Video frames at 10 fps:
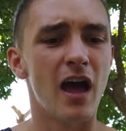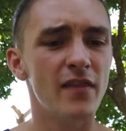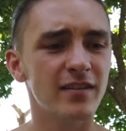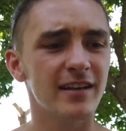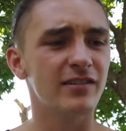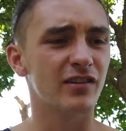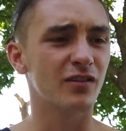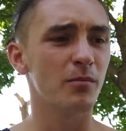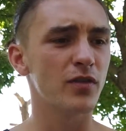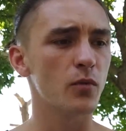And this leads to
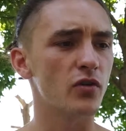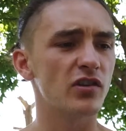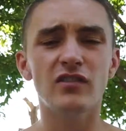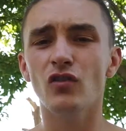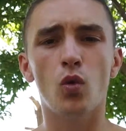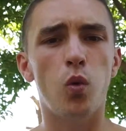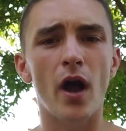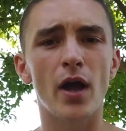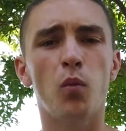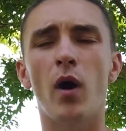something which isn't
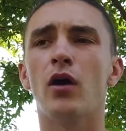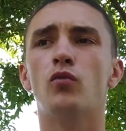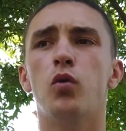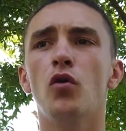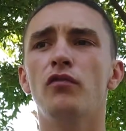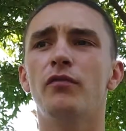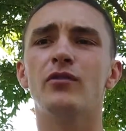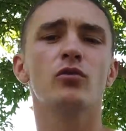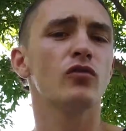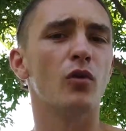quite a wild wolf,
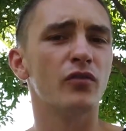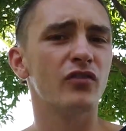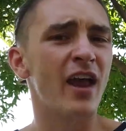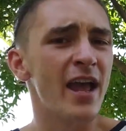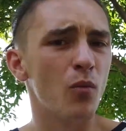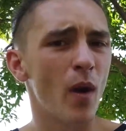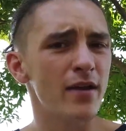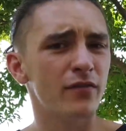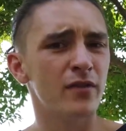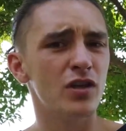which will sort of stay
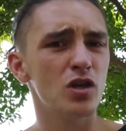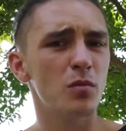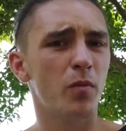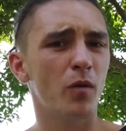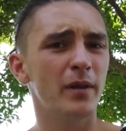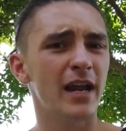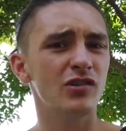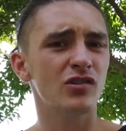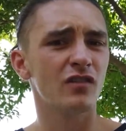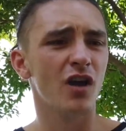away from the human
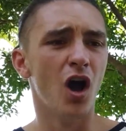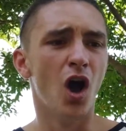populations,